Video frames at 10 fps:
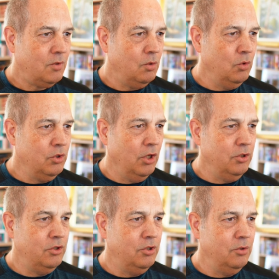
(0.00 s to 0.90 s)
We'll go
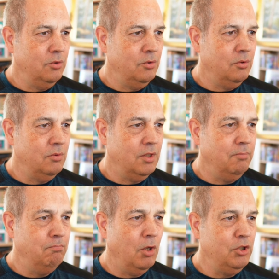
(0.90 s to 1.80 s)
to the
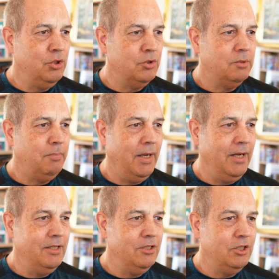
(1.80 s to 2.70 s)
modules
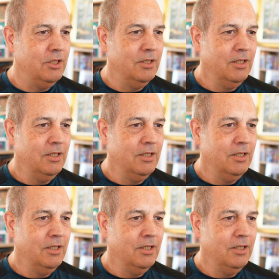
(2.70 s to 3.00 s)
page.